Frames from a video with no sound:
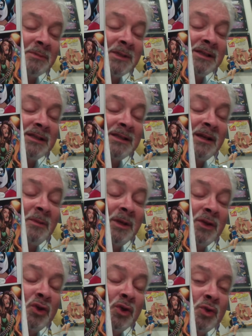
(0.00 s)
This isn't going to be a
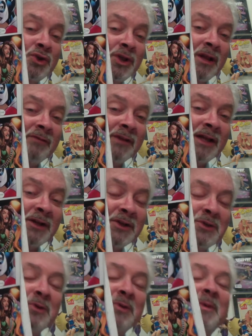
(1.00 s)
huge love letter
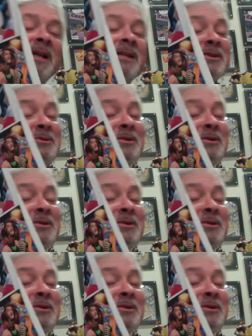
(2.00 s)
to her, but I do